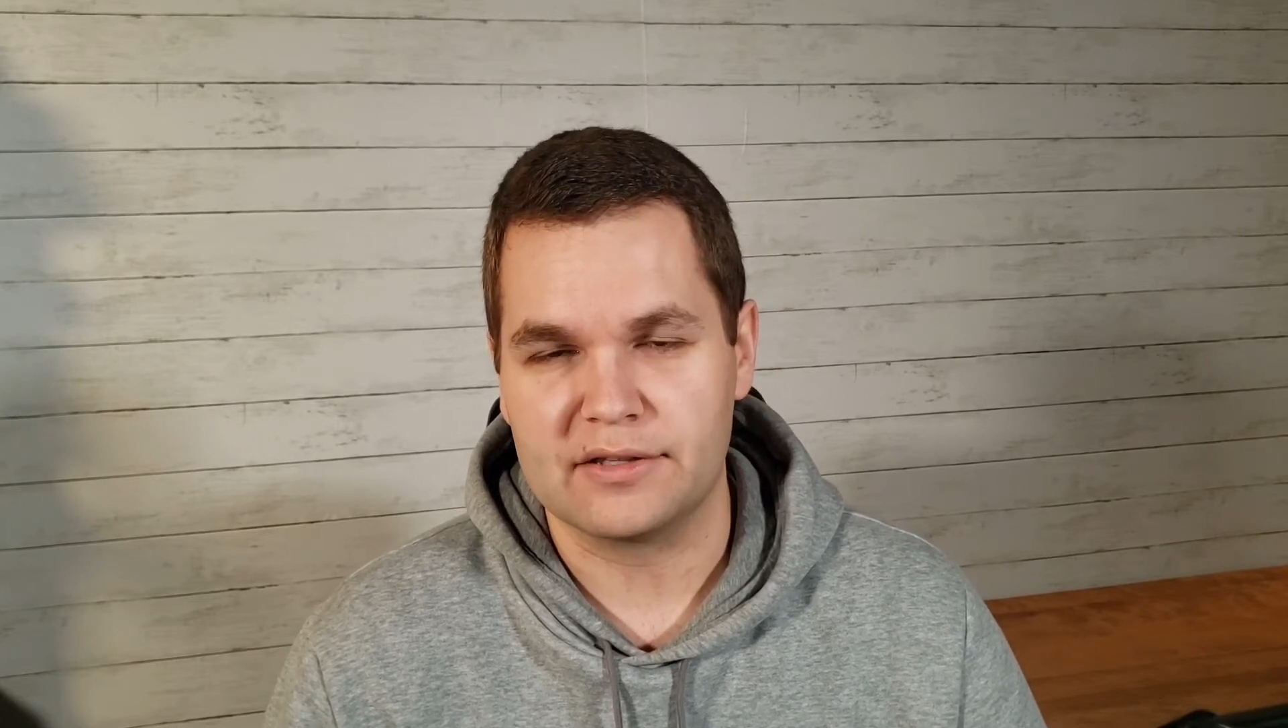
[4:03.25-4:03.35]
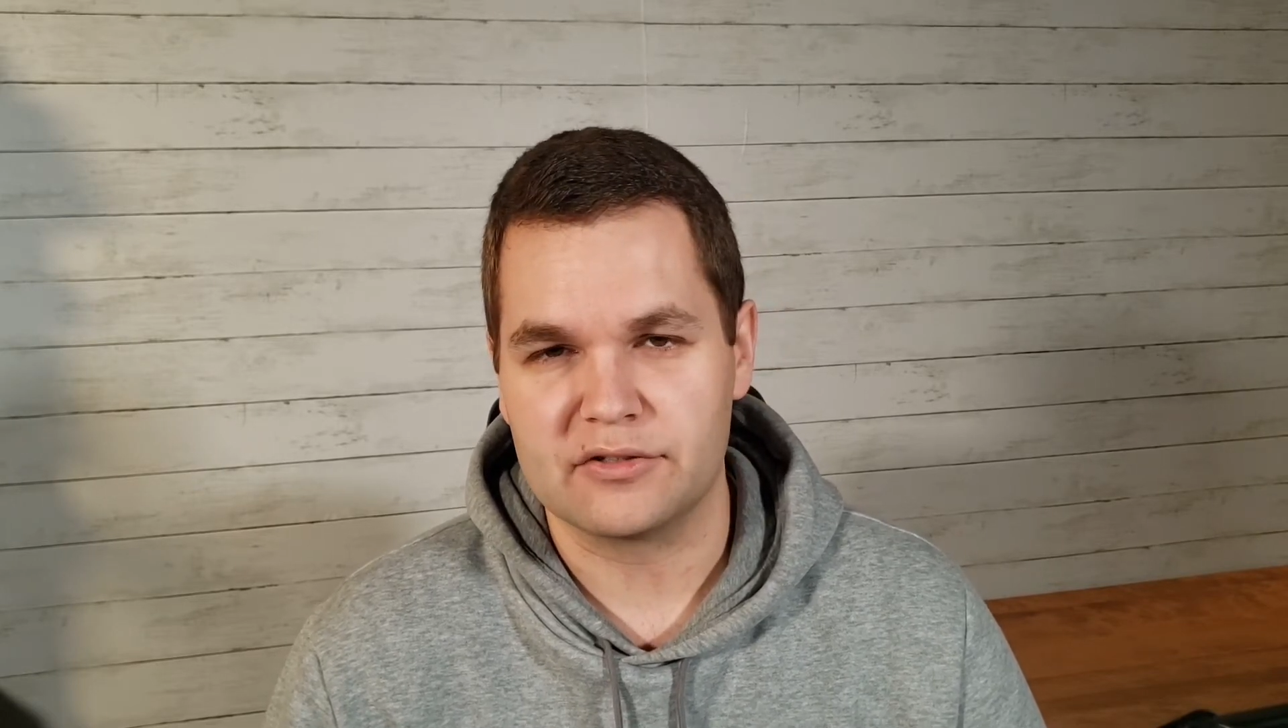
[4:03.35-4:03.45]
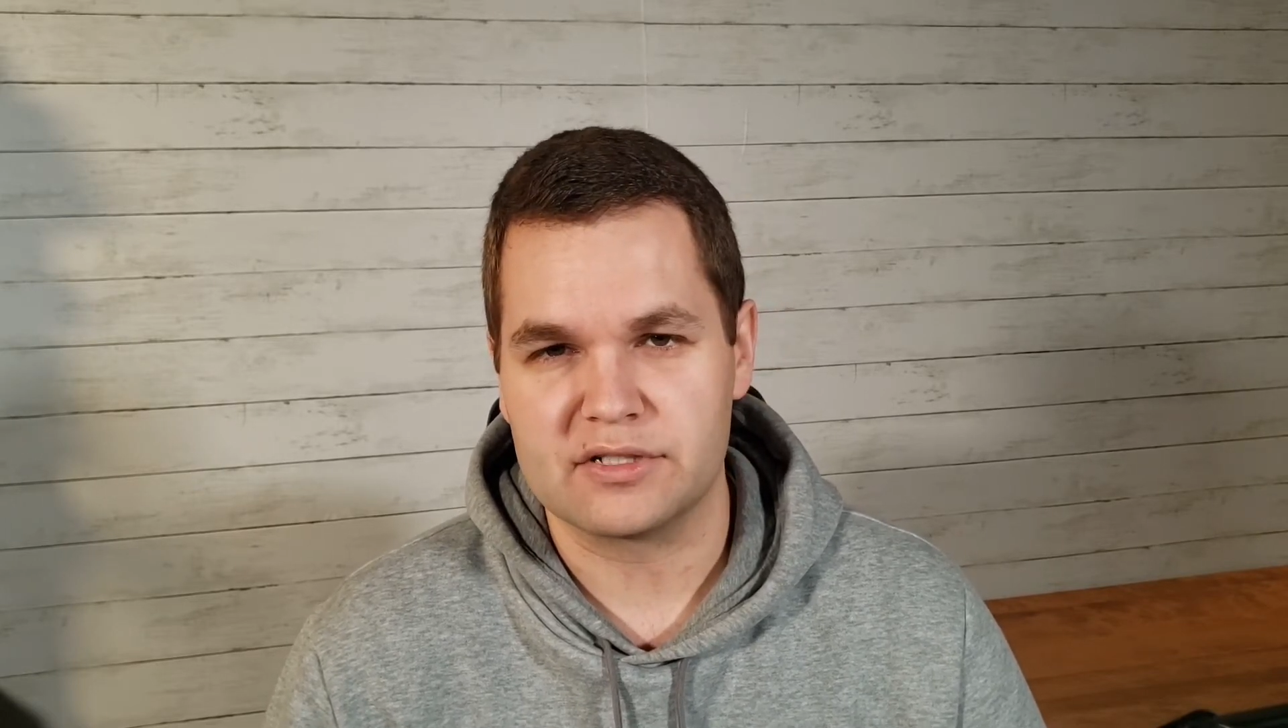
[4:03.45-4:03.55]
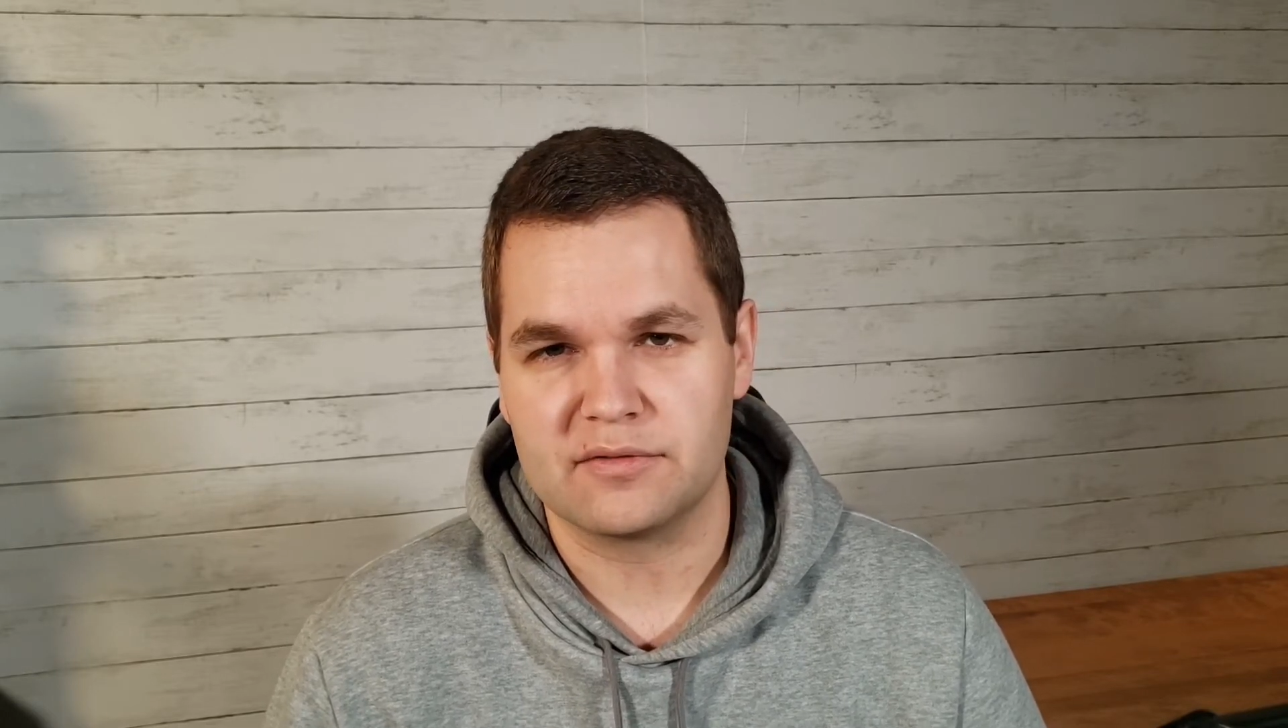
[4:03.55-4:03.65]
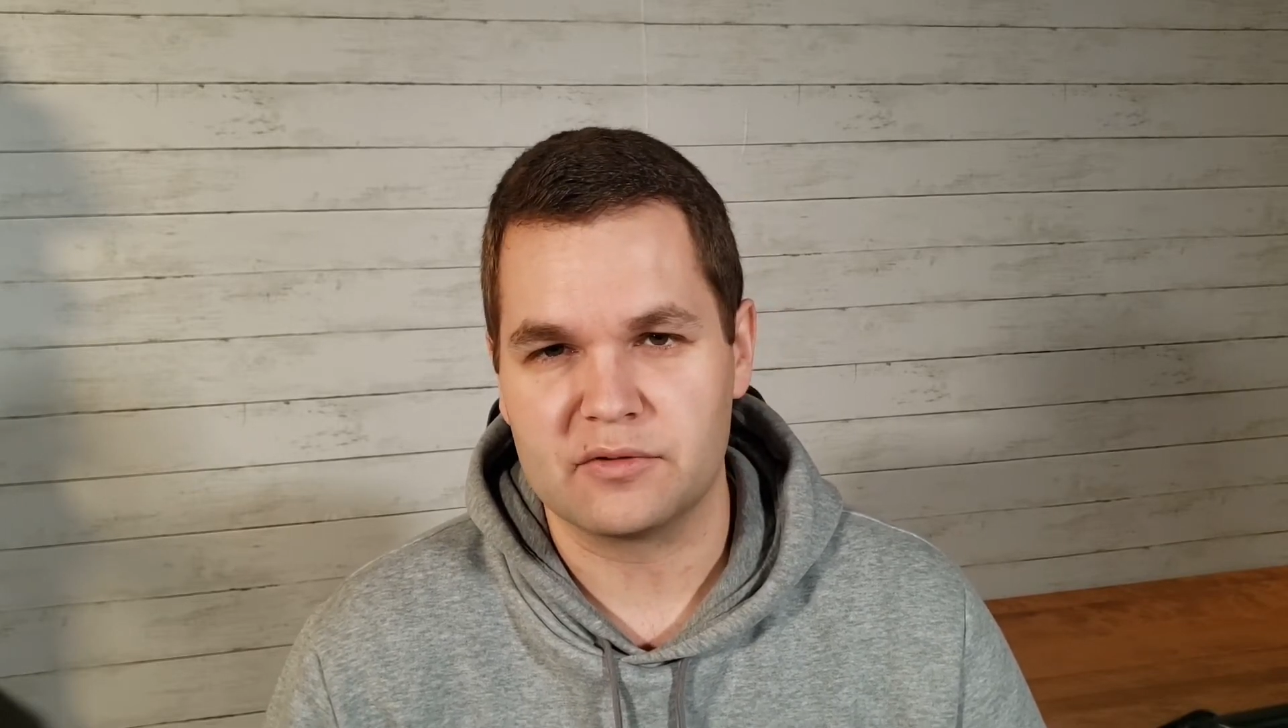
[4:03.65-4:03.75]
and
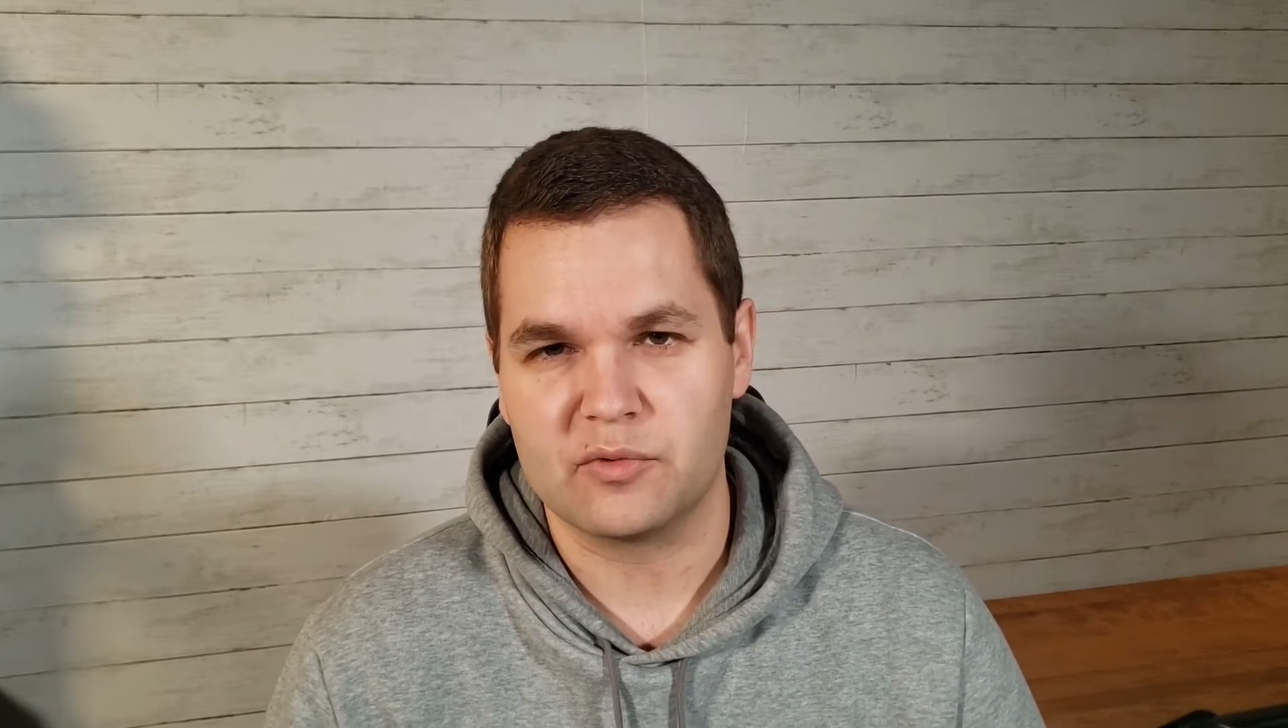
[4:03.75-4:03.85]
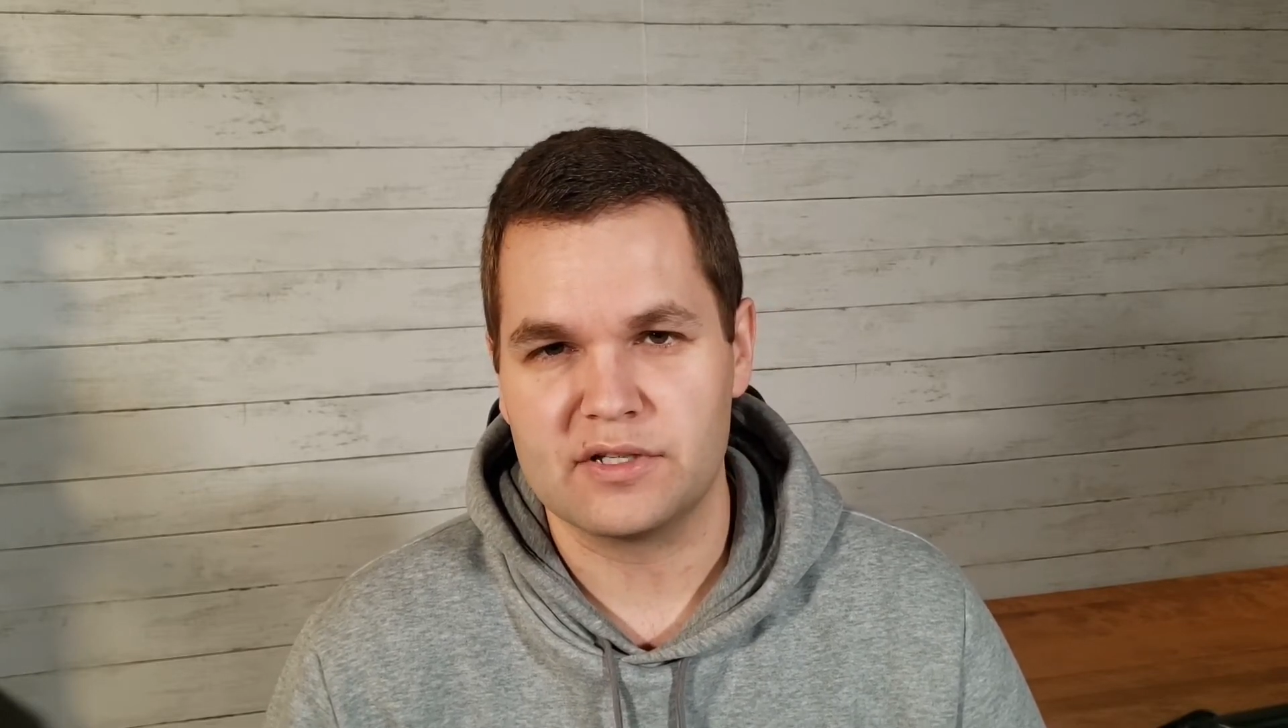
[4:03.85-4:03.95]
there's different